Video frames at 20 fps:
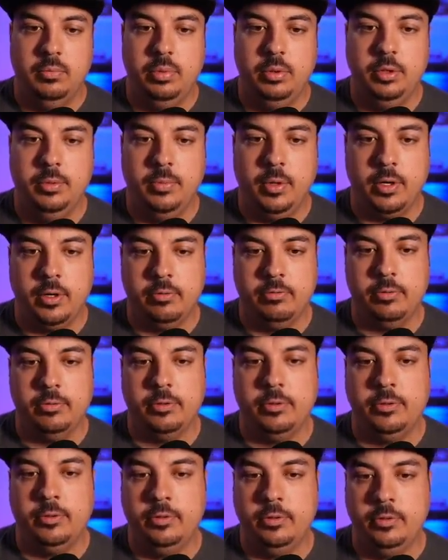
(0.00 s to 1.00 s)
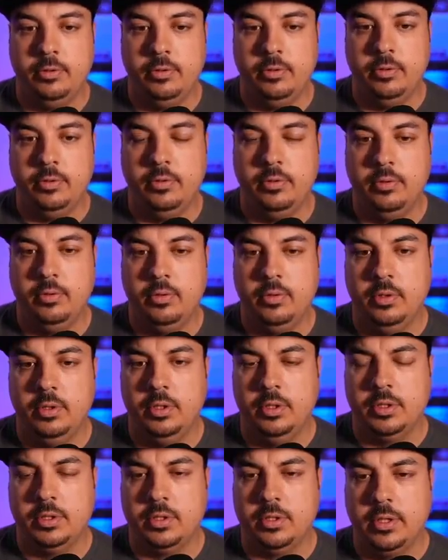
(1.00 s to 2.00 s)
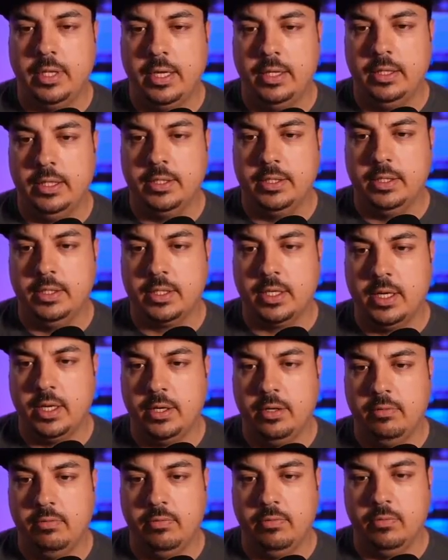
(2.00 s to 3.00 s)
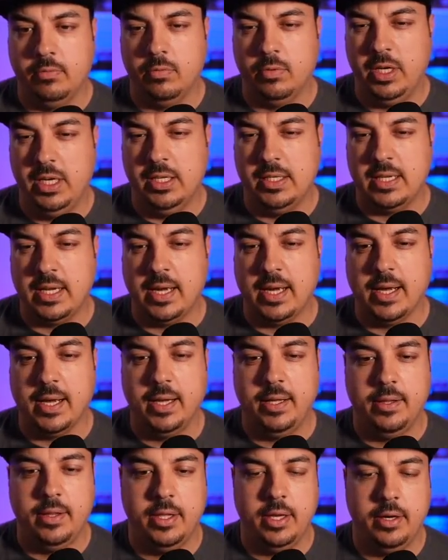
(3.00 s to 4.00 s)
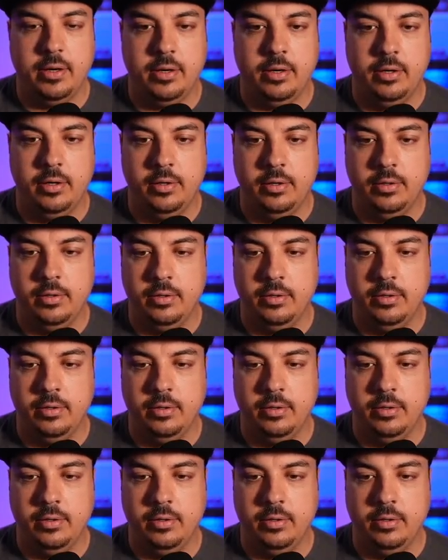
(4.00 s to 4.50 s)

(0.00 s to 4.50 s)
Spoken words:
Blue Marvel. So that lets us kind of retie there.